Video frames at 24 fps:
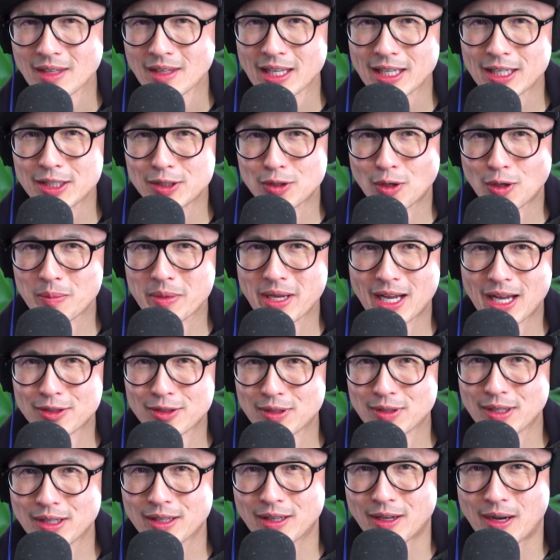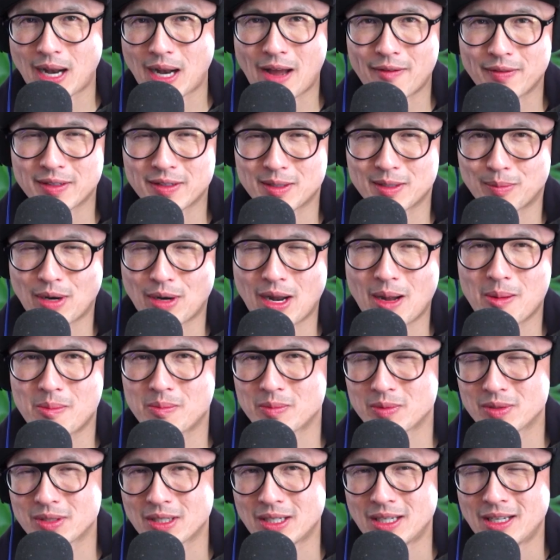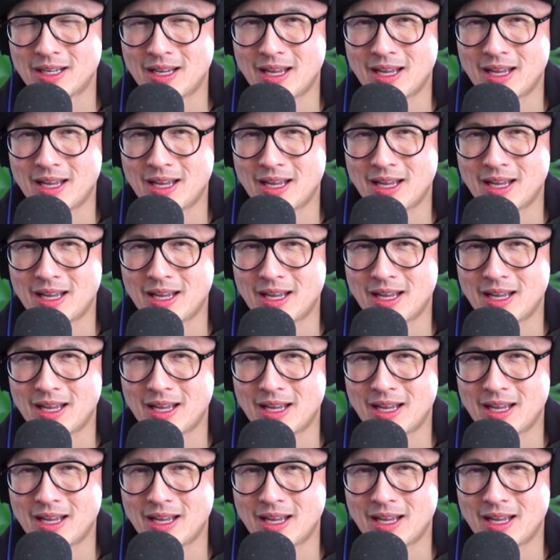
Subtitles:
he told me actually they're having some problems.